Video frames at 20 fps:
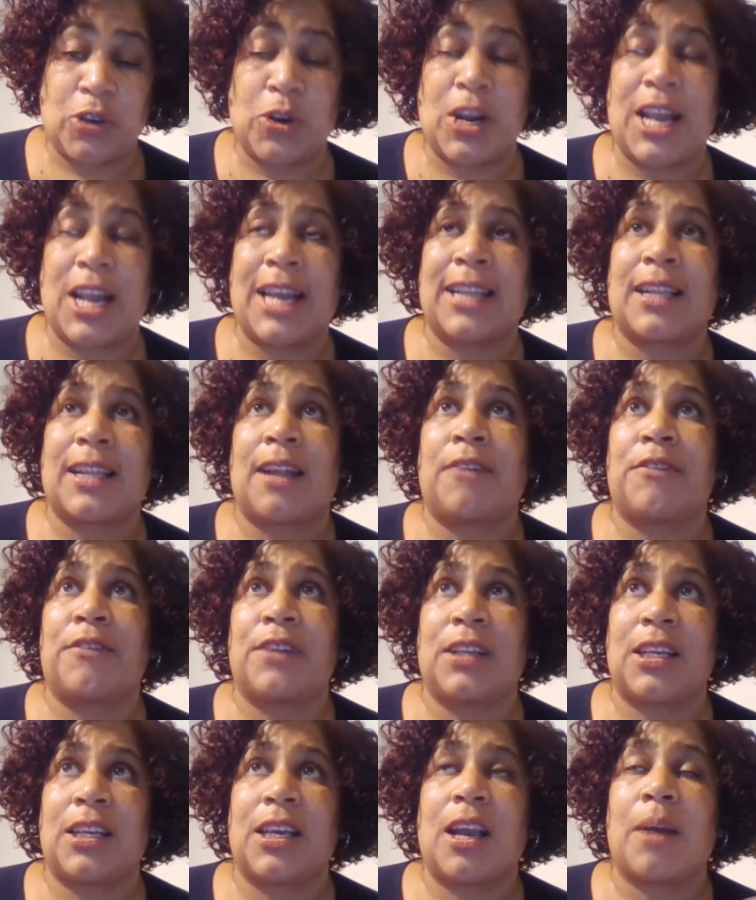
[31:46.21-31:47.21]
and I
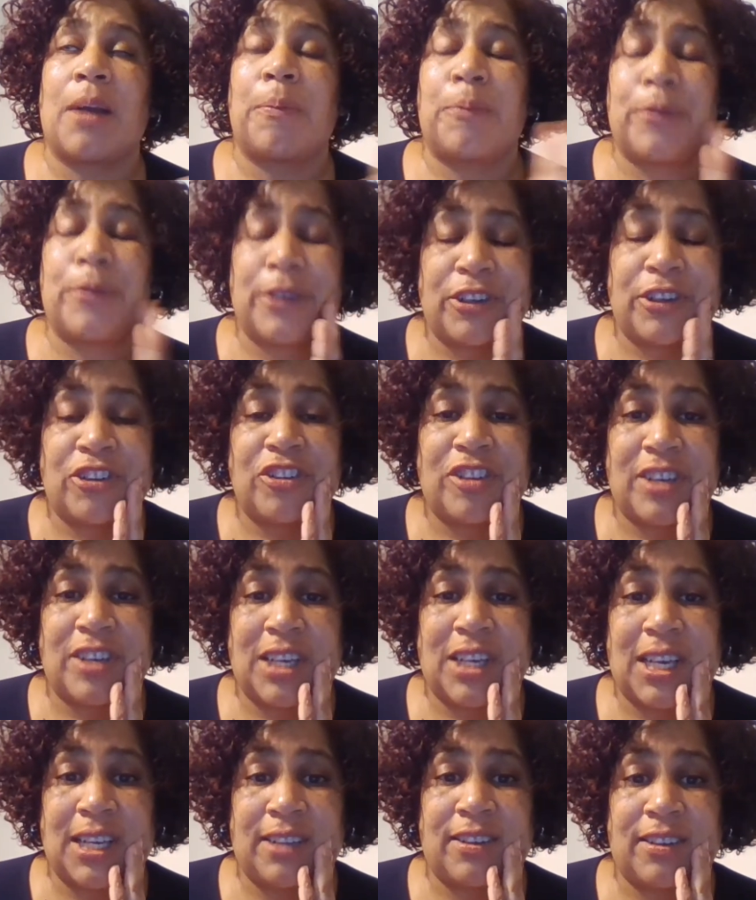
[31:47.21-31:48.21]
really
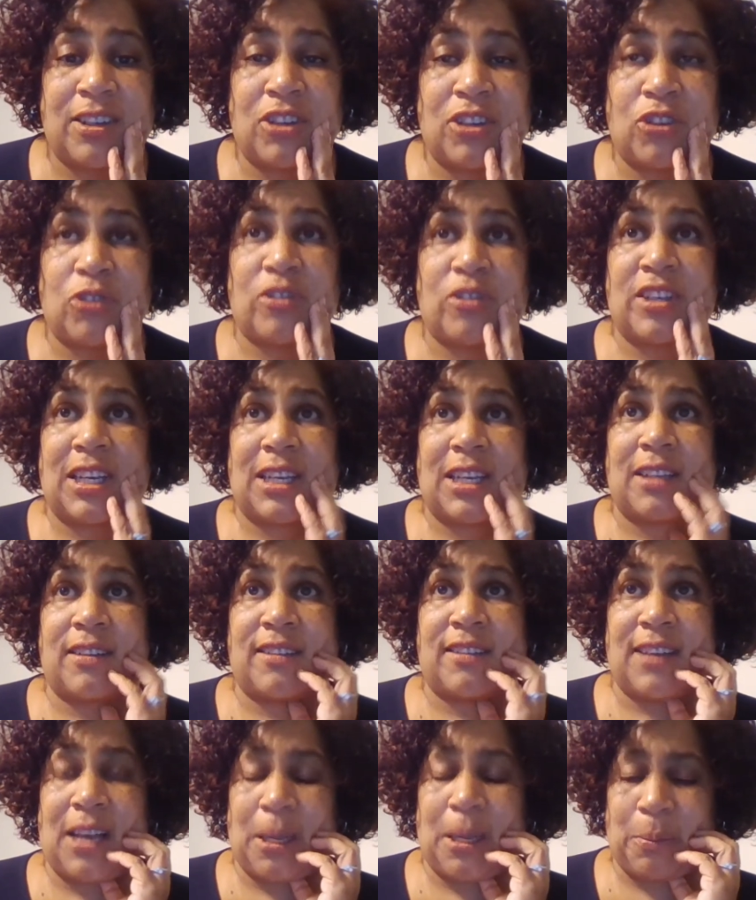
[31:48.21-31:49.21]
appreciate you taking the
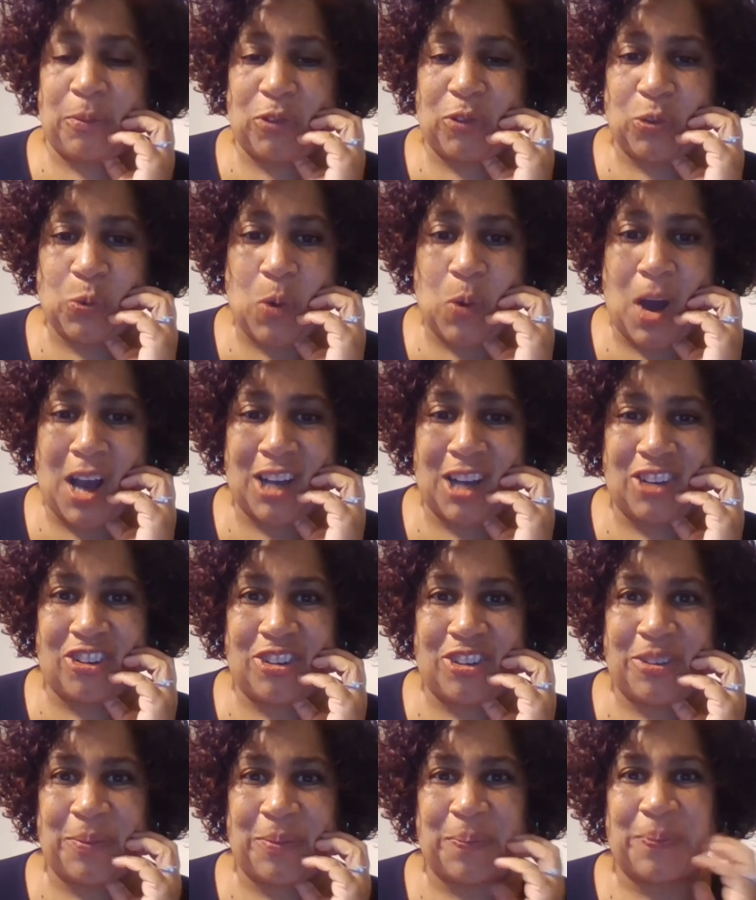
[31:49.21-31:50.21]
time to watch.
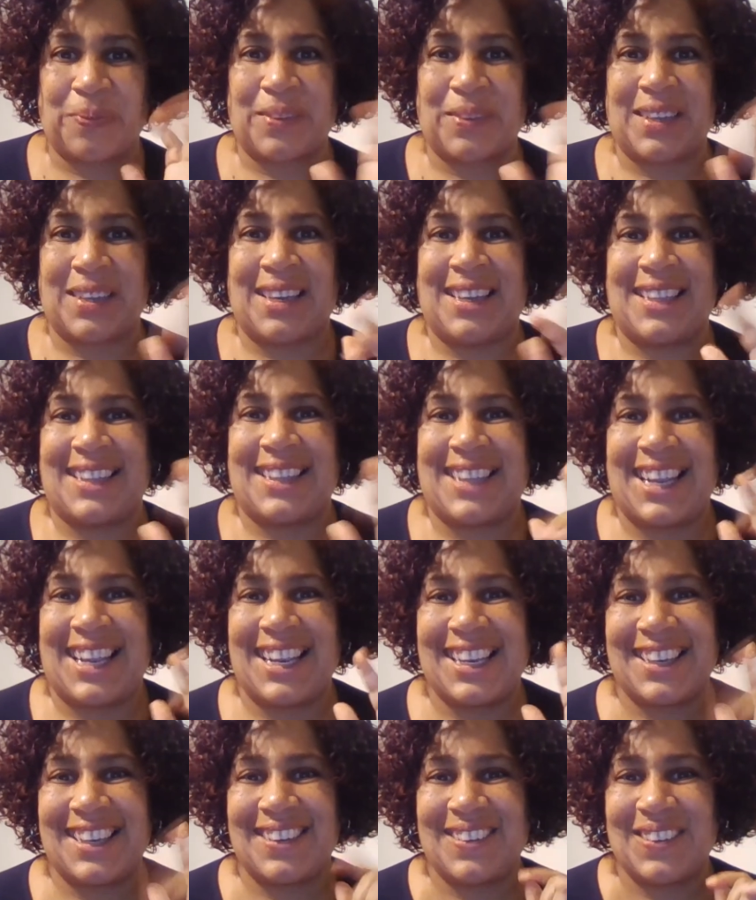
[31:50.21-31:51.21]

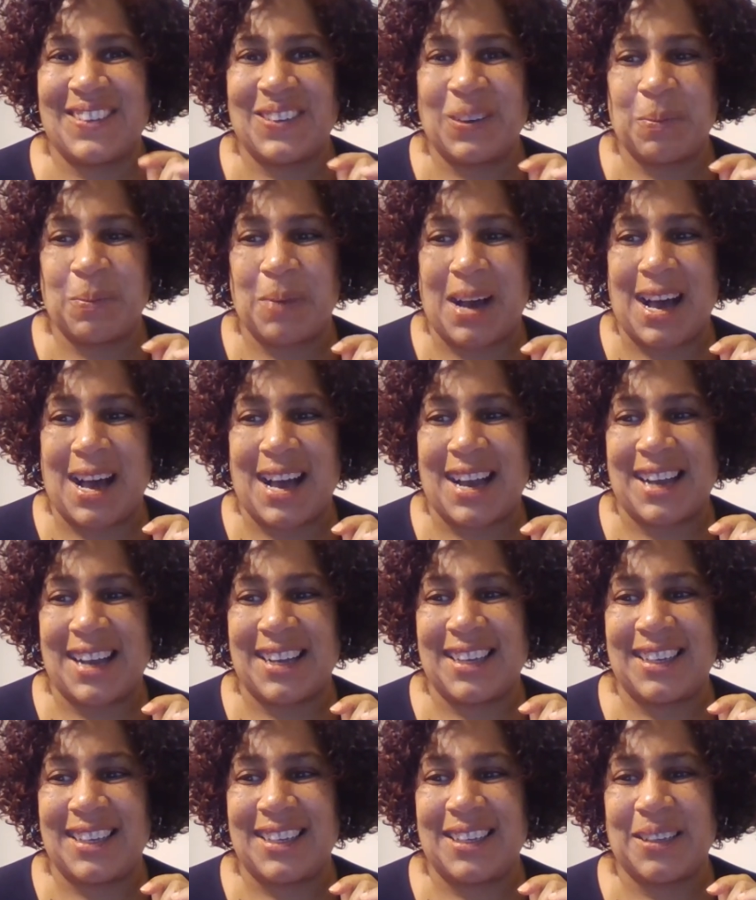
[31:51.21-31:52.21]
Thank you.
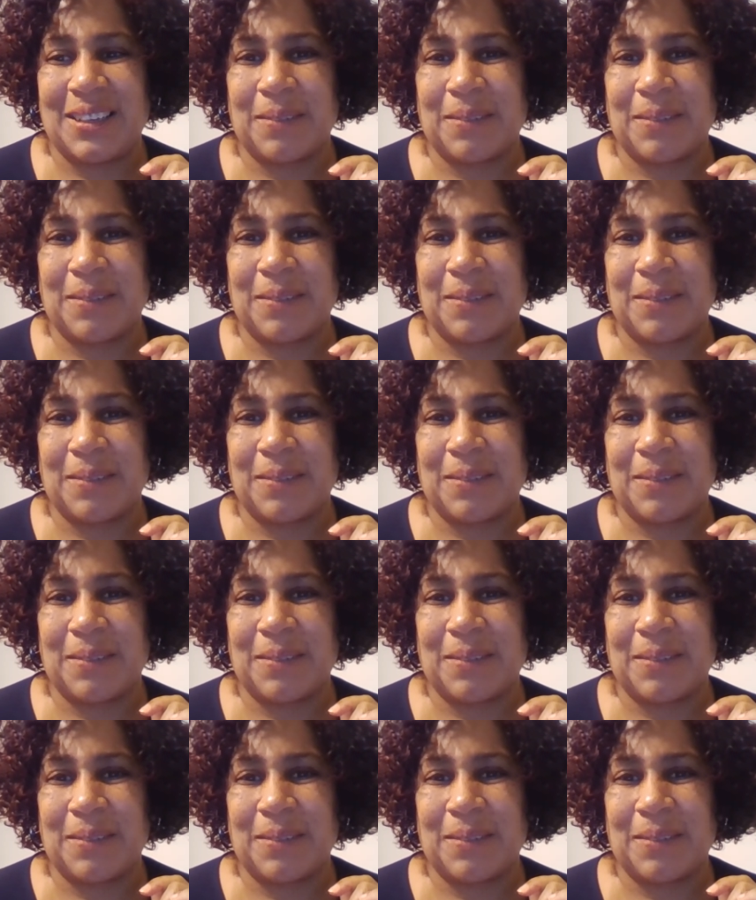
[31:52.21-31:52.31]
Bye.